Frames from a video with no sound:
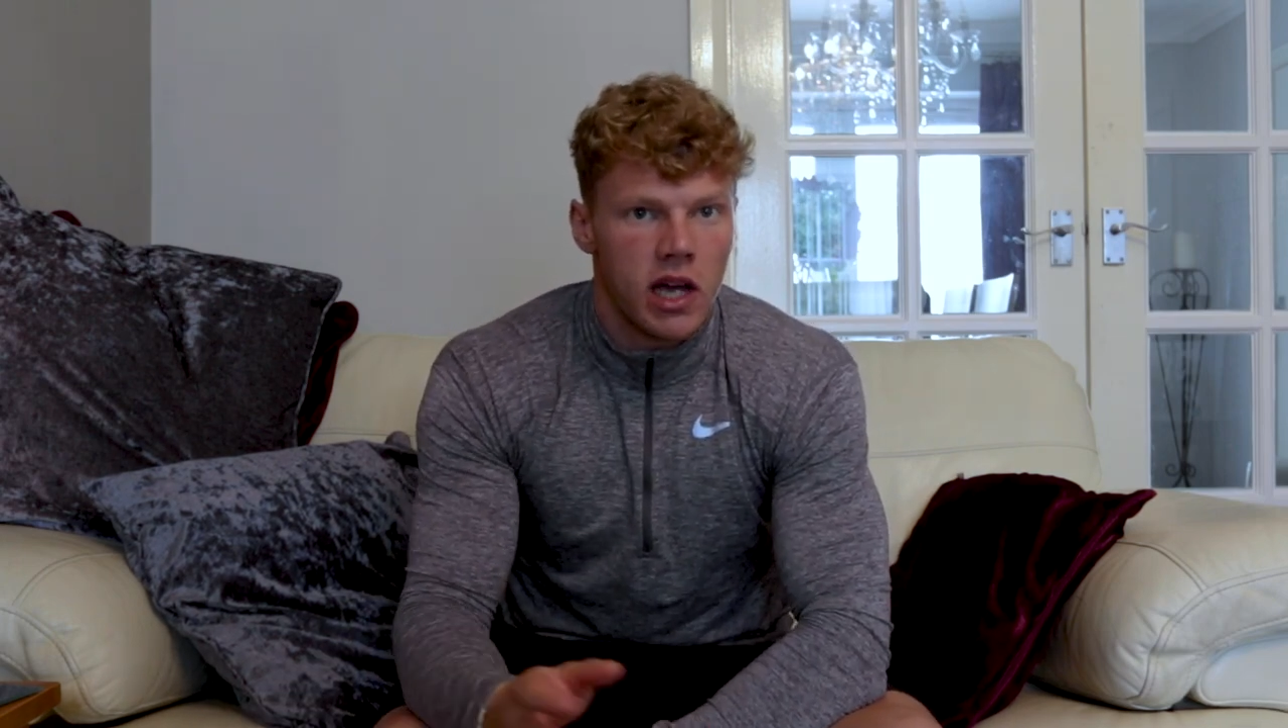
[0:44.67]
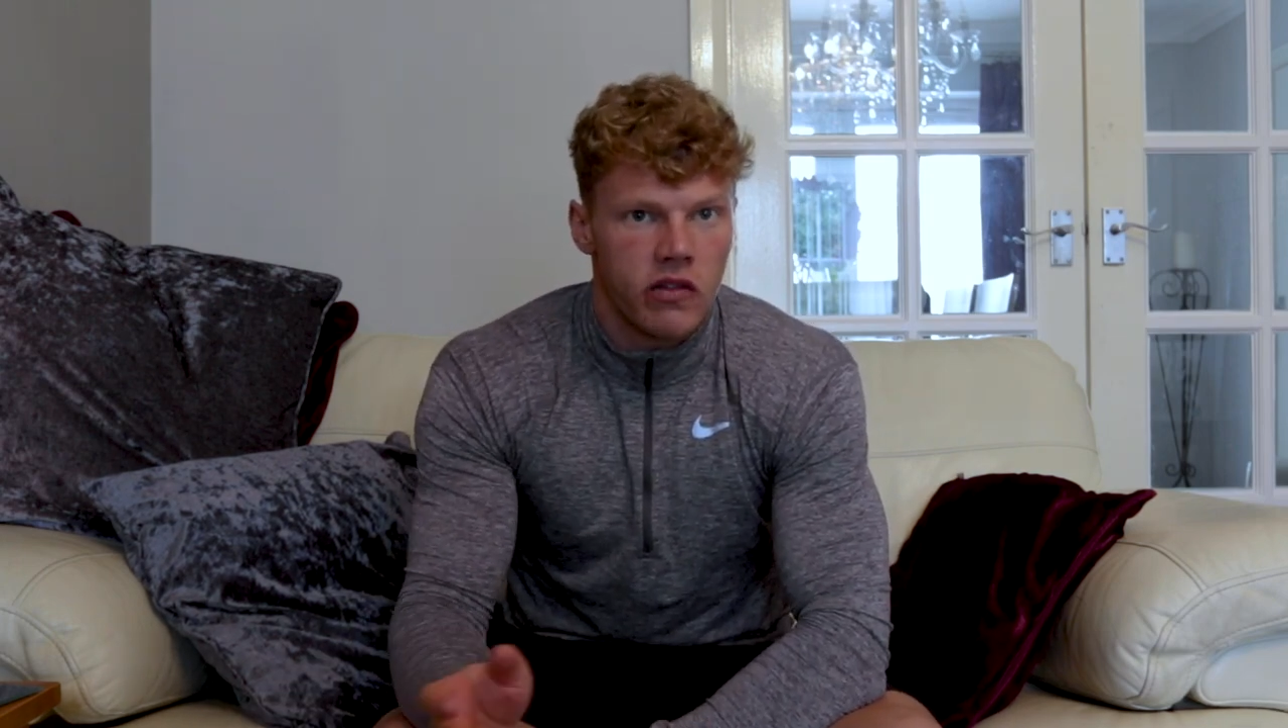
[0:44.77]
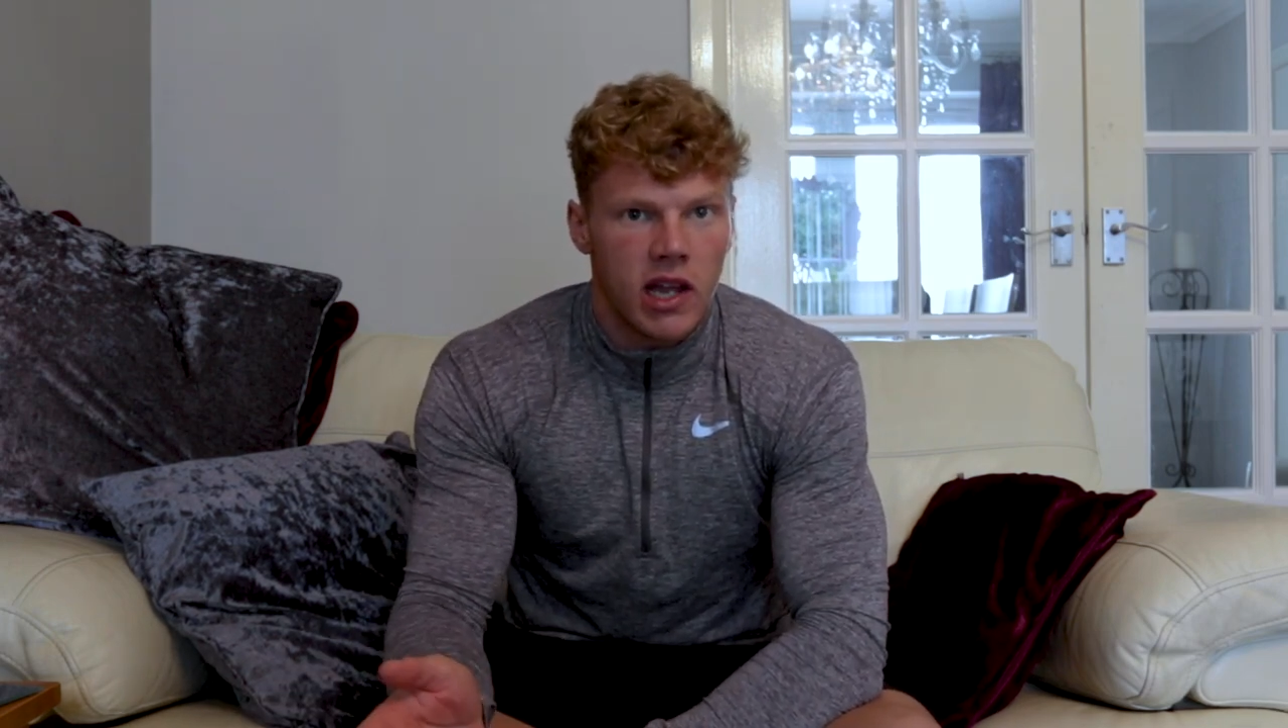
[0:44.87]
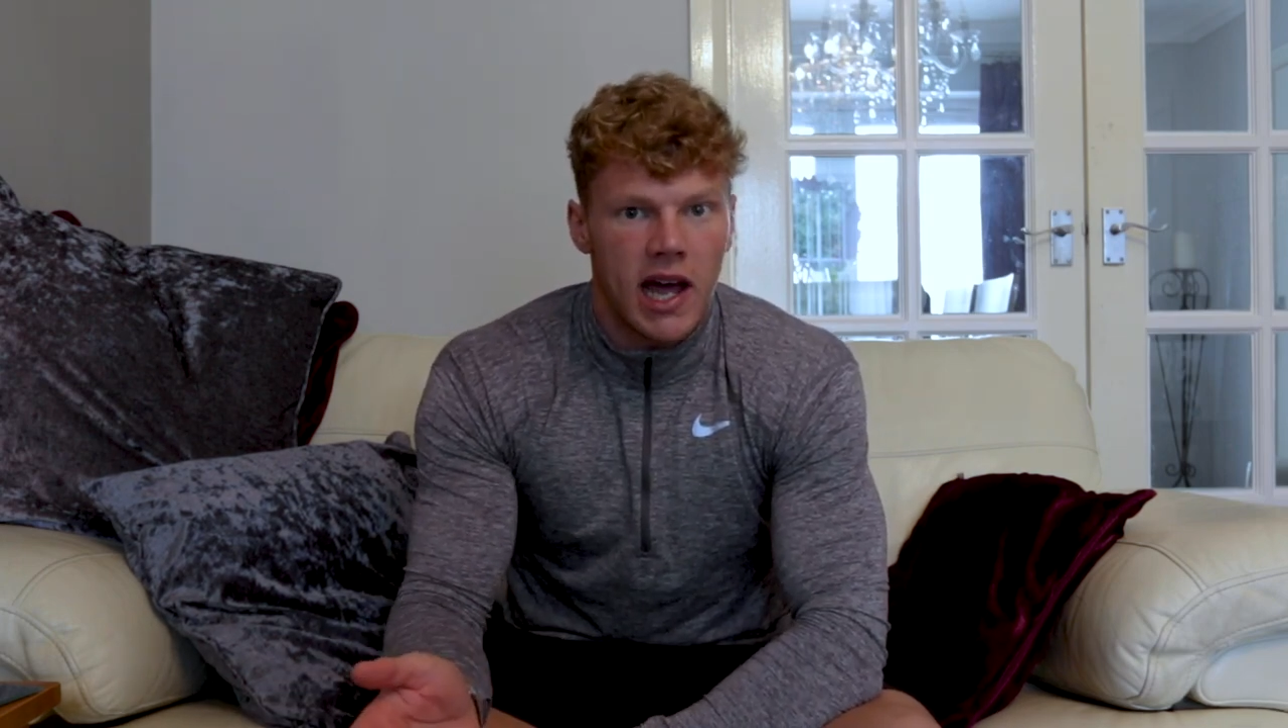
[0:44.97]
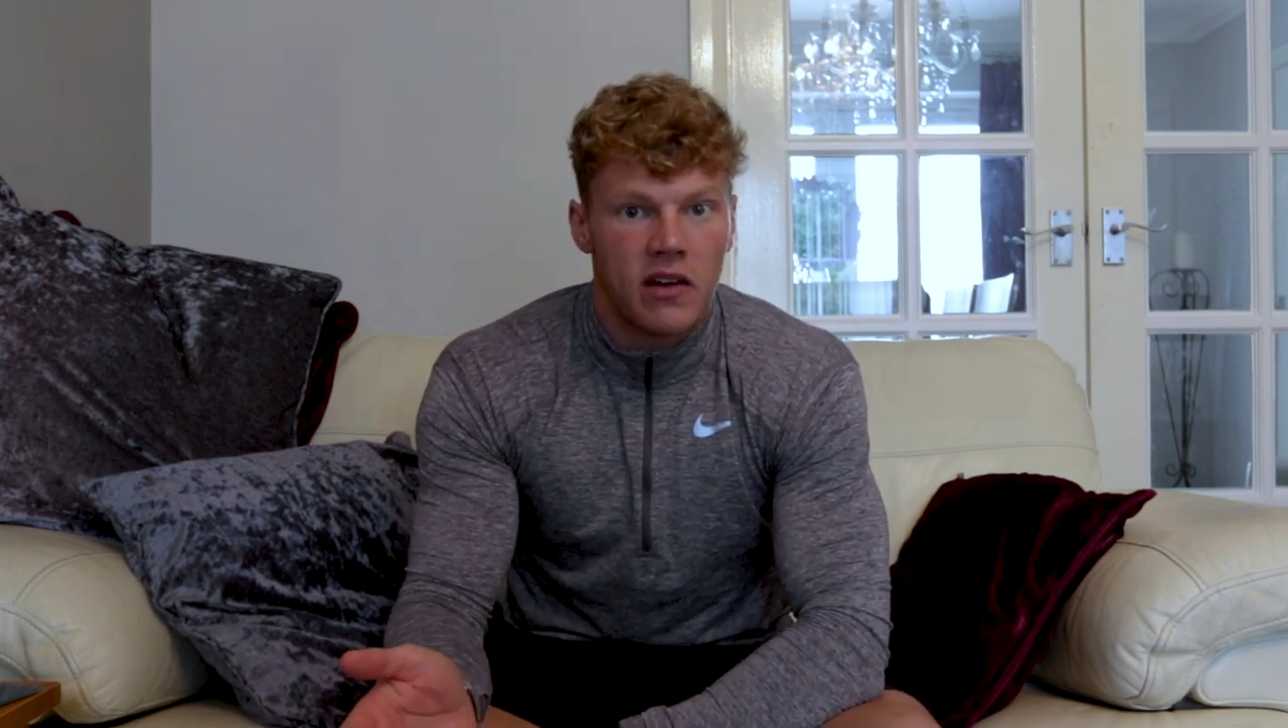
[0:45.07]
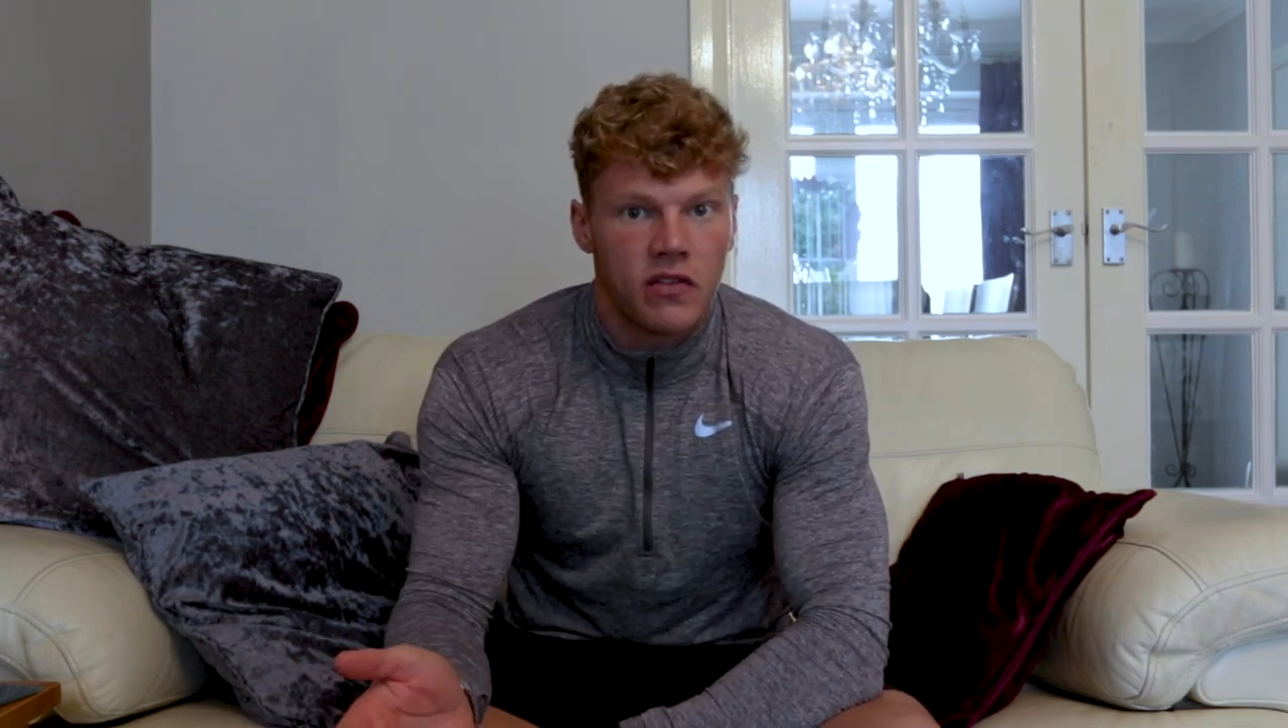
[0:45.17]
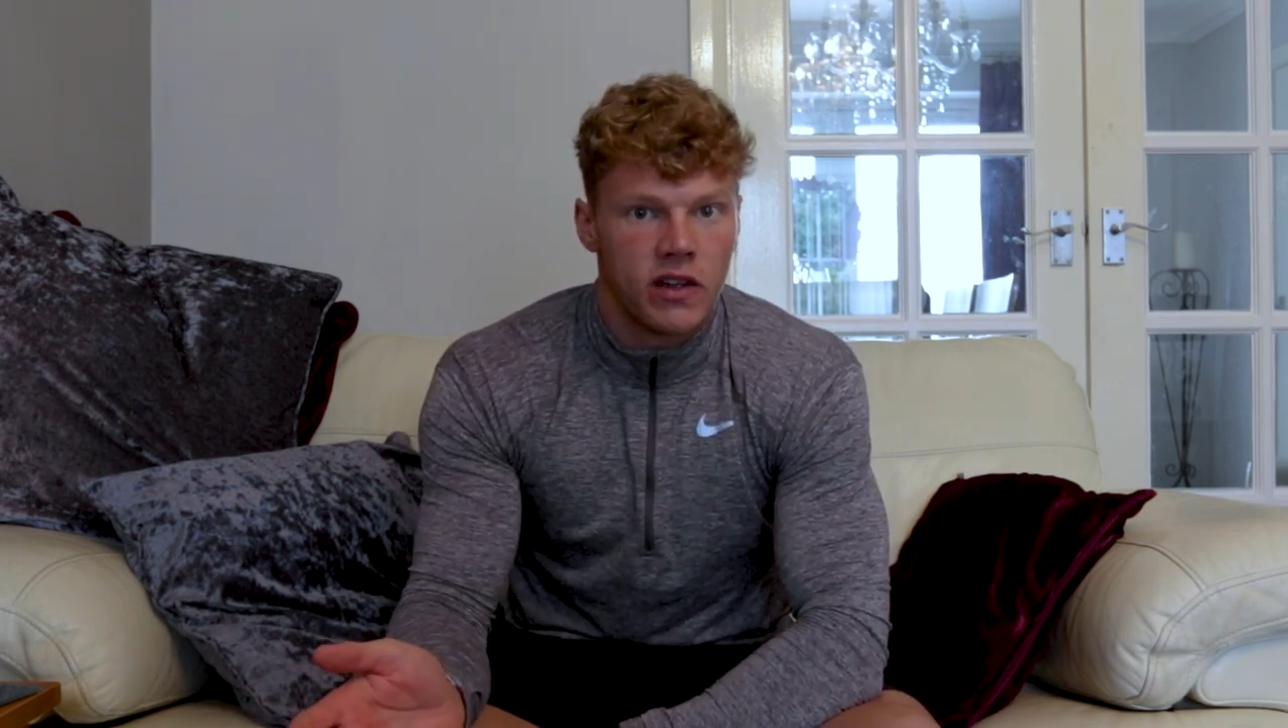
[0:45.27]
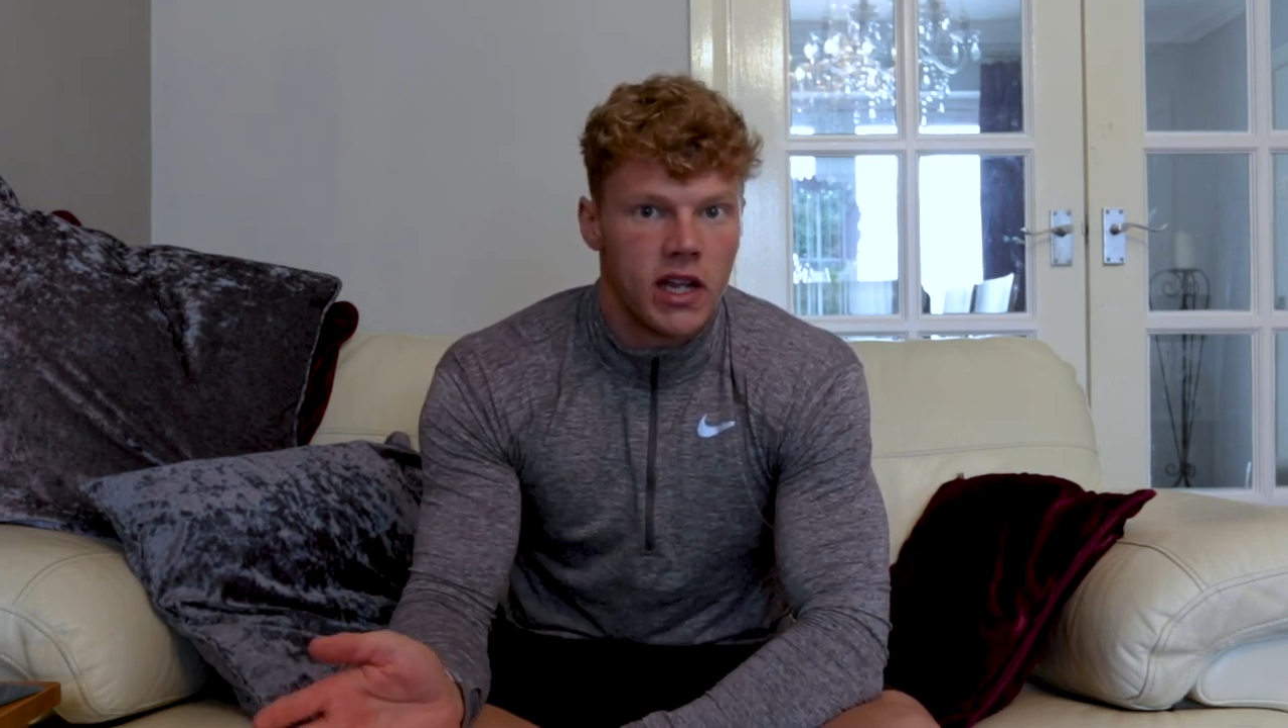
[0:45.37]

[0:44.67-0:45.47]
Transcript: have a laugh